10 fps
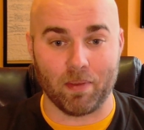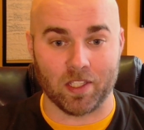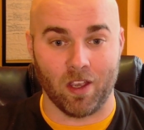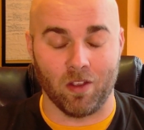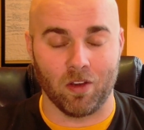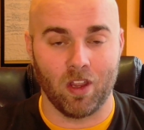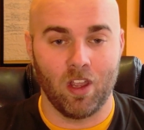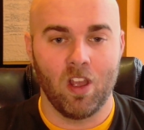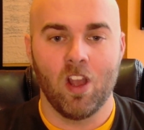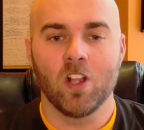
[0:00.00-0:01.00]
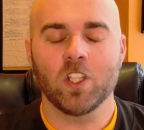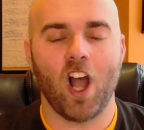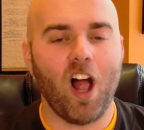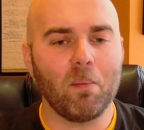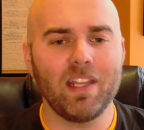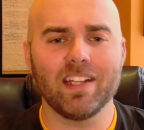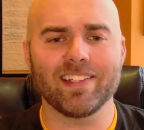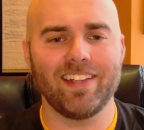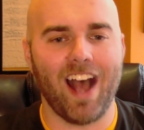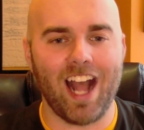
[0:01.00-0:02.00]
episode, Tomlin
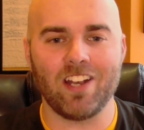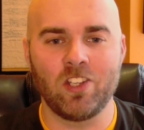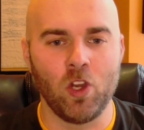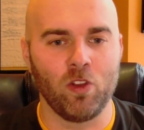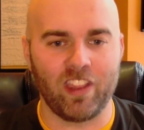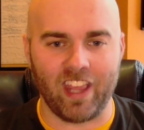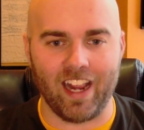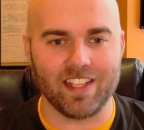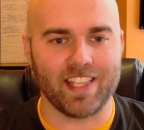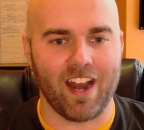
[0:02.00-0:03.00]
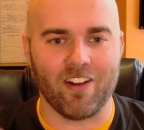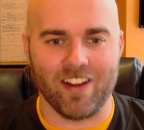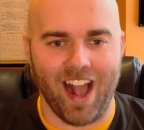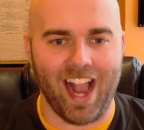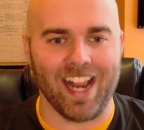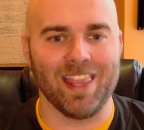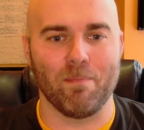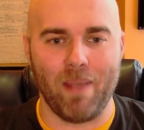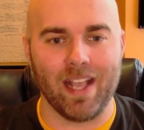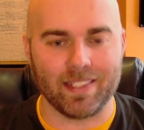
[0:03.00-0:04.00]
does not do things that are not in
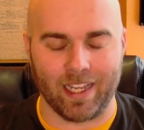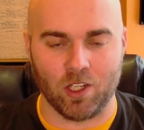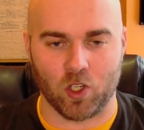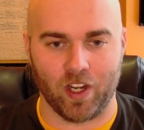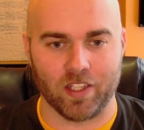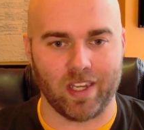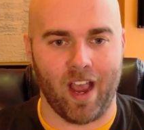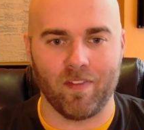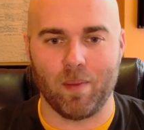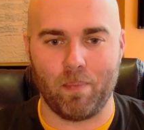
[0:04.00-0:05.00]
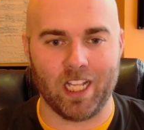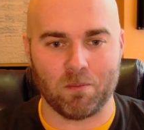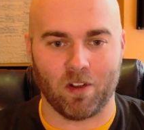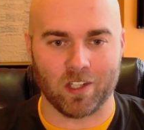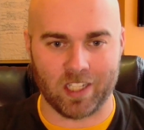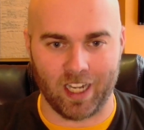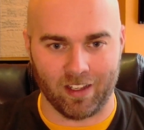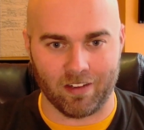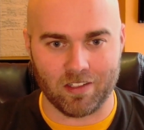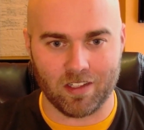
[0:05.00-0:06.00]
the best interest of the Pittsburgh
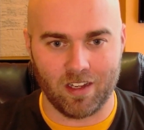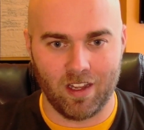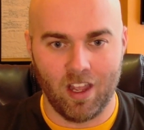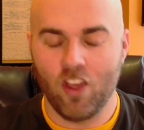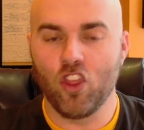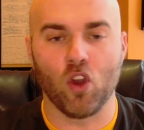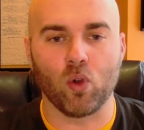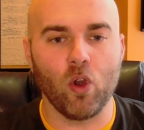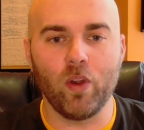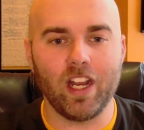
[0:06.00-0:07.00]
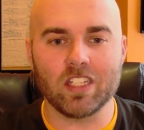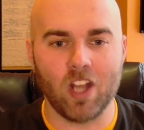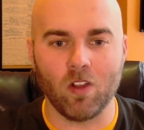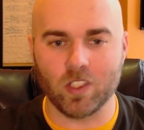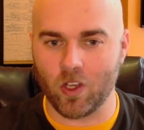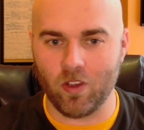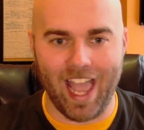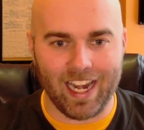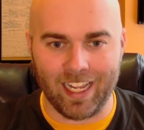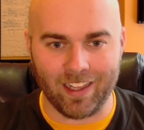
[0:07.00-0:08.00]
Steelers. The Rooneys don't do
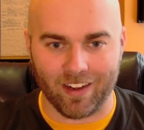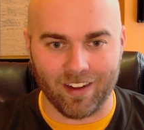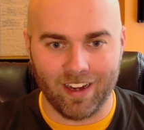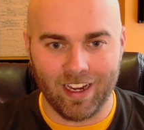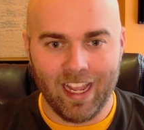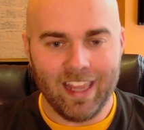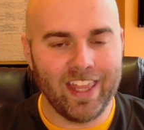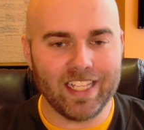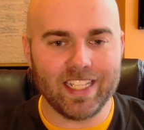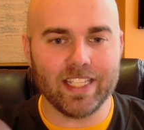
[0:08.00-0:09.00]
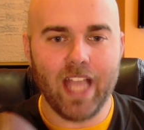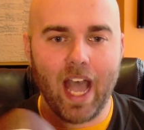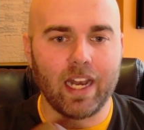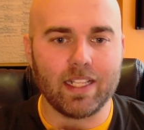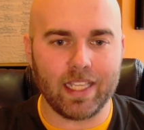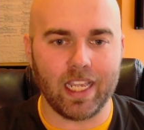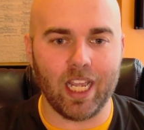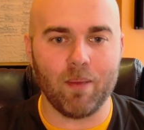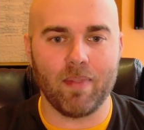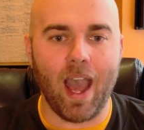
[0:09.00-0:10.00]
that either. This is not a
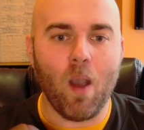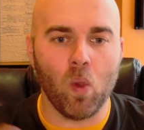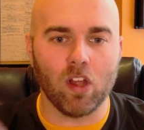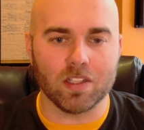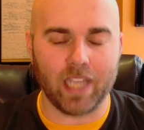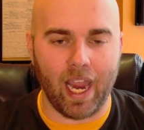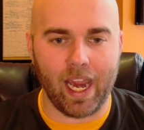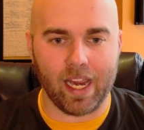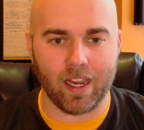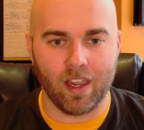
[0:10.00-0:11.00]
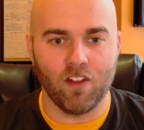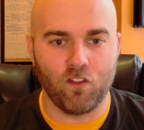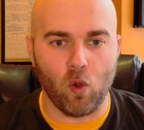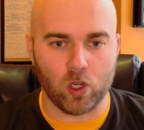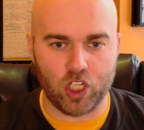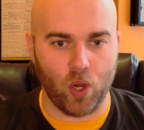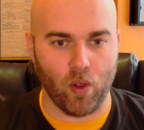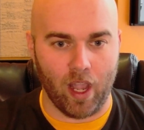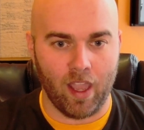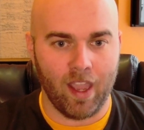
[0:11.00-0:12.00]
team that will tank for
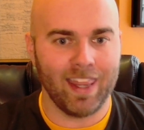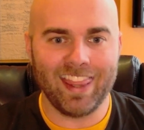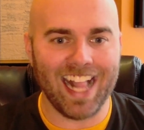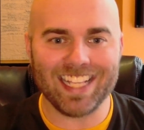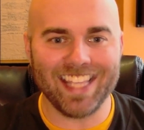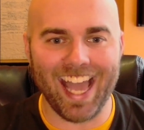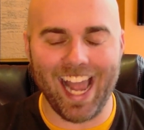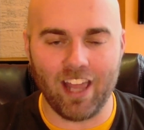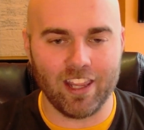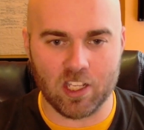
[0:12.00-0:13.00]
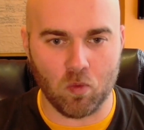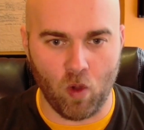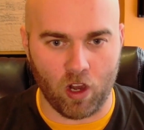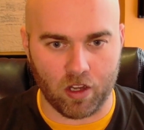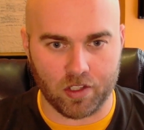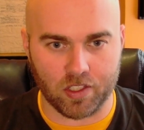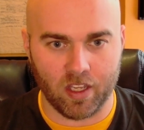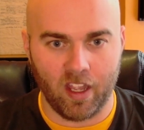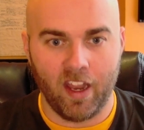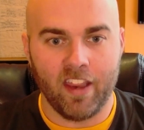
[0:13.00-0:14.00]
Tua. That's not how this
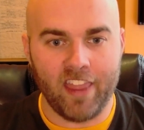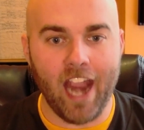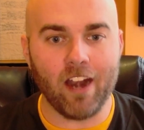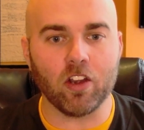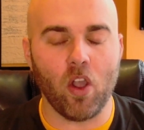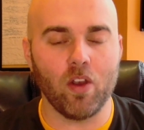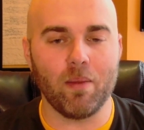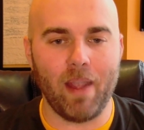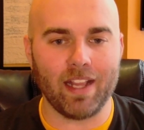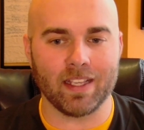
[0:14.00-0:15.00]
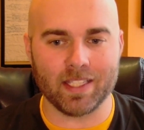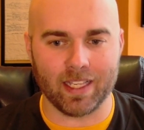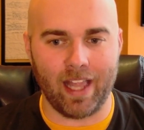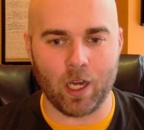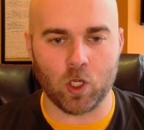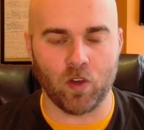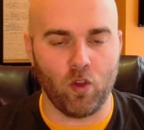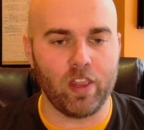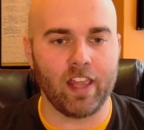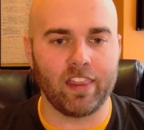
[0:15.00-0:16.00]
works. They are going to make the selection of
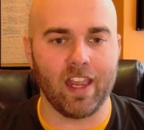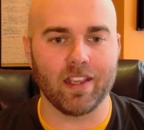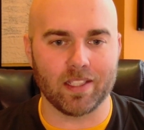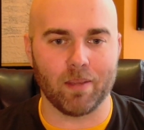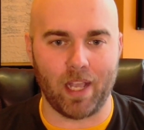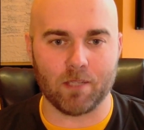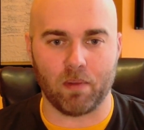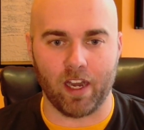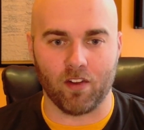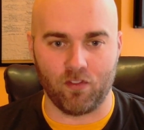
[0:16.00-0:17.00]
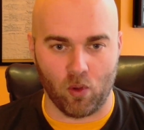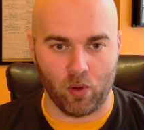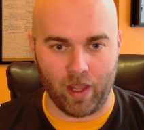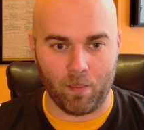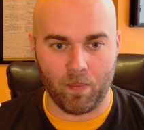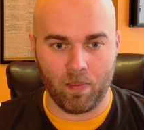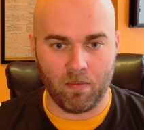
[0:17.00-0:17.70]
who they think is the best player for them.